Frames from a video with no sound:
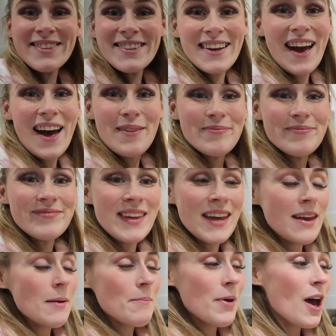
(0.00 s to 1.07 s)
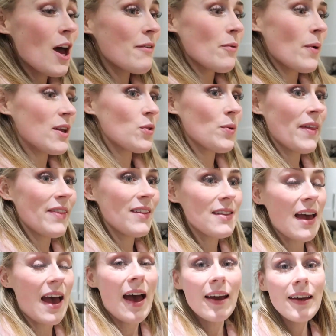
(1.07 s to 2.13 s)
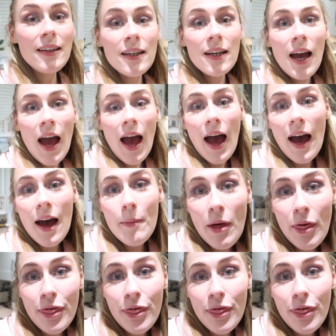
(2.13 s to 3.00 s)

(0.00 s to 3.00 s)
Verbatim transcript: So yeah, perfect way to end the day. Um,